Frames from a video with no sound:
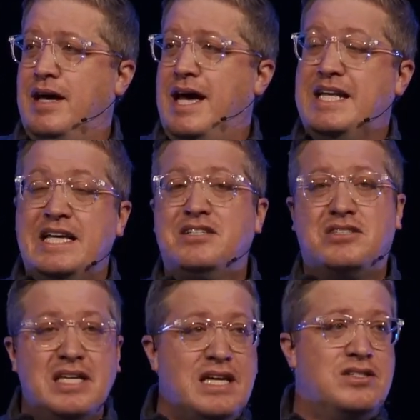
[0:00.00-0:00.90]
And he
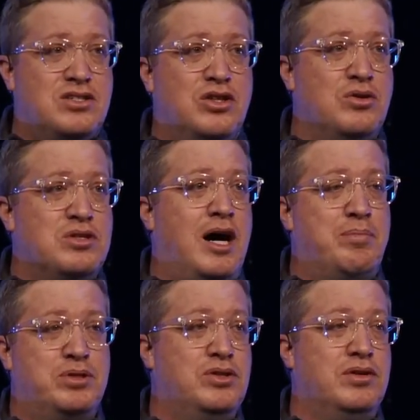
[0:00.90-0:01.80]
seized those
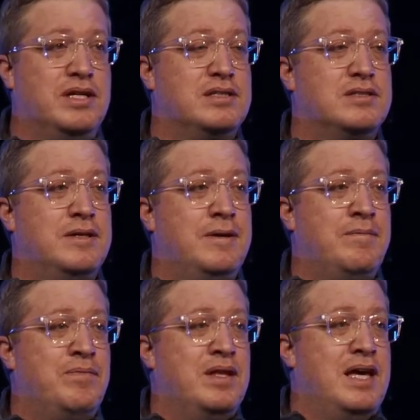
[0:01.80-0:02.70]
opportunities.
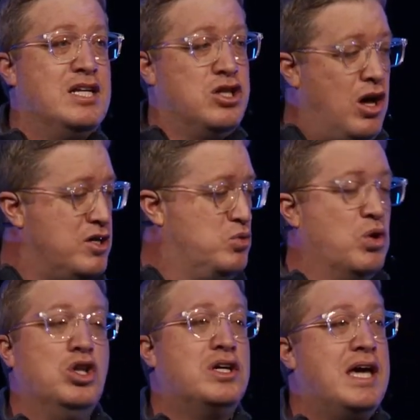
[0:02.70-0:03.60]
And as long as
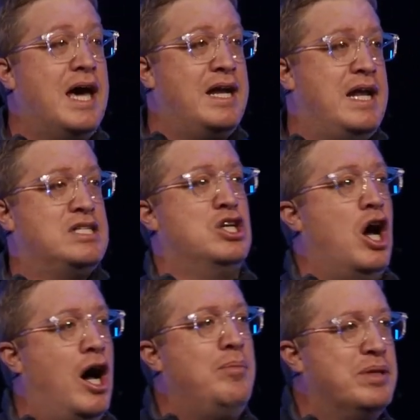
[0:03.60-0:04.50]
we're looking at it as an
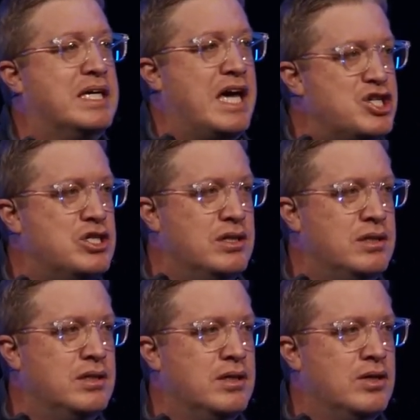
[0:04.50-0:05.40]

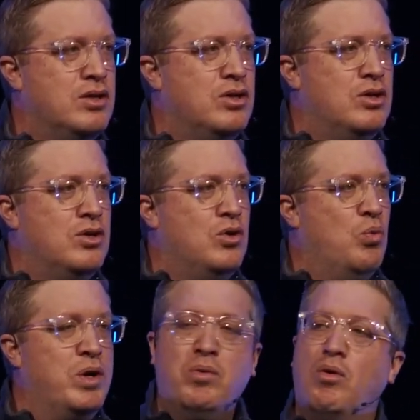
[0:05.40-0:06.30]
obligation,
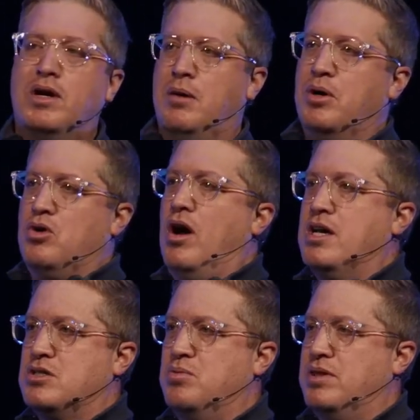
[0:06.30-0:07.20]
we won't come
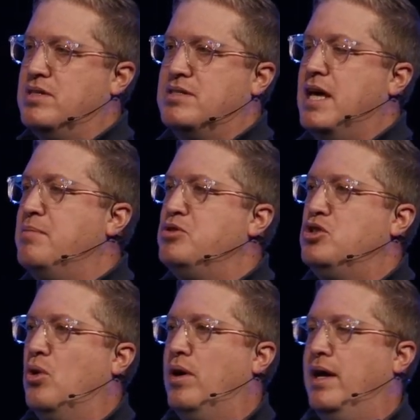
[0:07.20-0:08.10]
across with the same
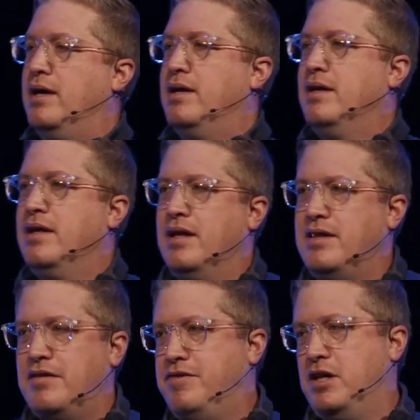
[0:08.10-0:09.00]
joy
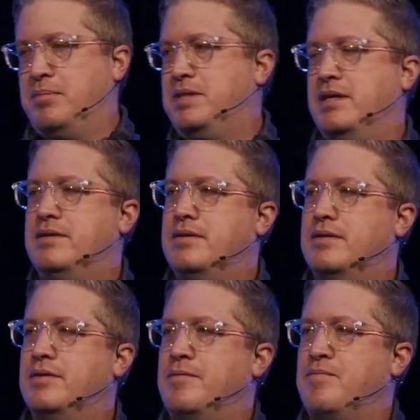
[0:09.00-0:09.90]
that Philip did.
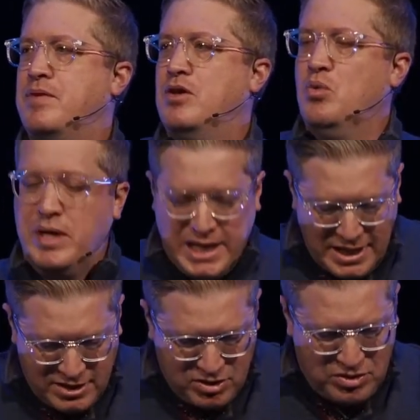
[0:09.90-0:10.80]
We
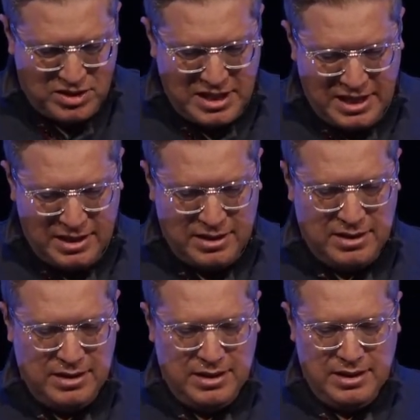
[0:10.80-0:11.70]
need to see it
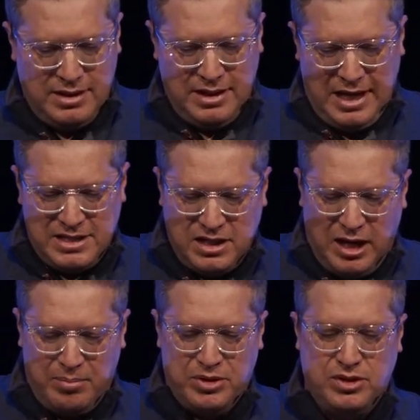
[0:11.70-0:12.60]
as an
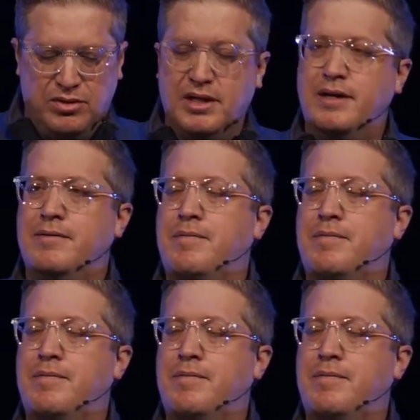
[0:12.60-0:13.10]
opportunity.